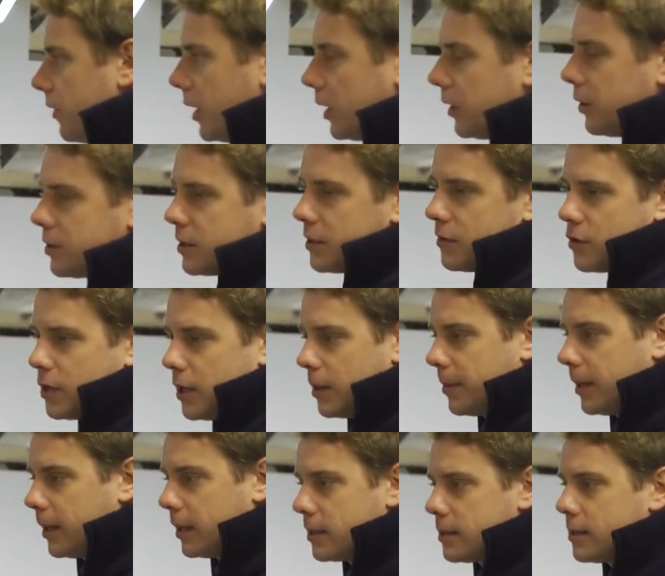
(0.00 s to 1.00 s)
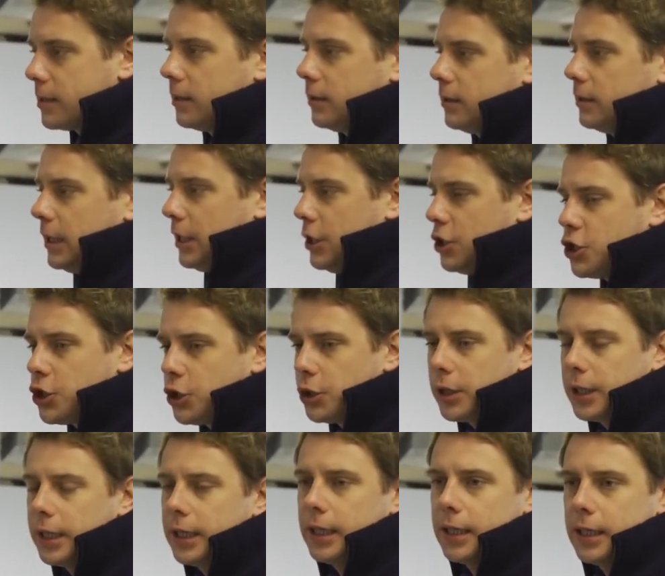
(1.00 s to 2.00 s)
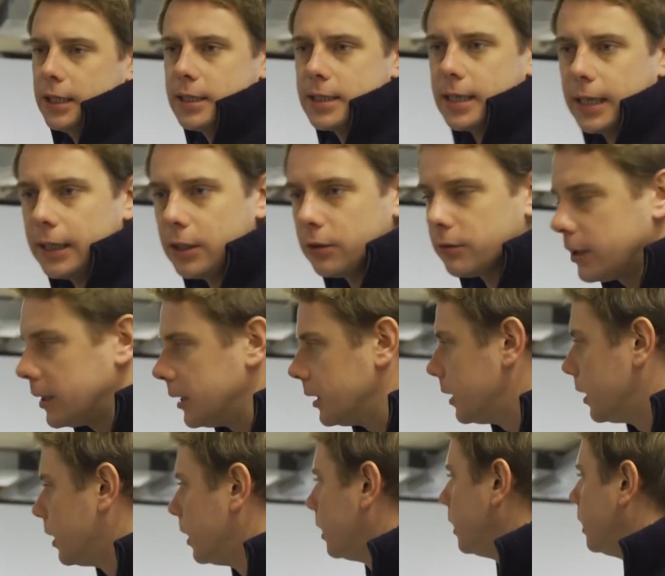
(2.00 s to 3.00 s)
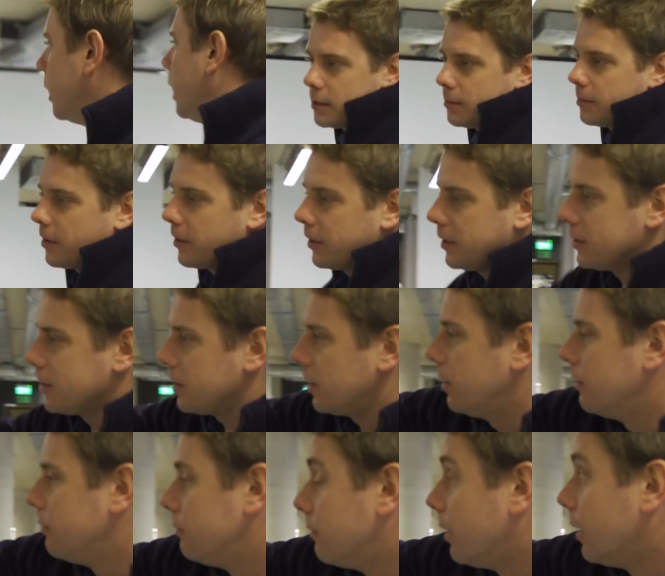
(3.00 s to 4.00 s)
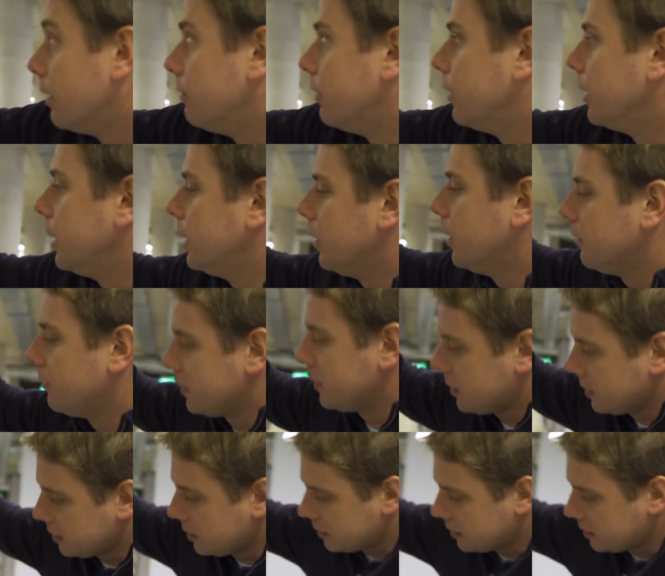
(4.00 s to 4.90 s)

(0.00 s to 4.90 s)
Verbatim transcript: values of J. W. Anderson, like shirting and tailoring. Some of the things that I really love is